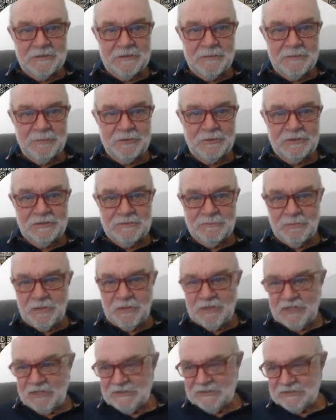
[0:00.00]
Am my
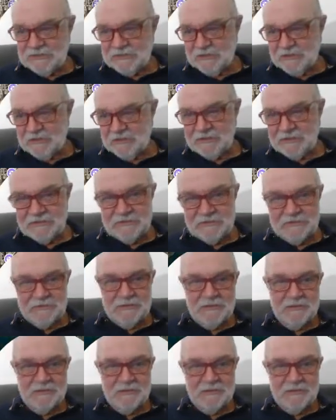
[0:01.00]
head still in the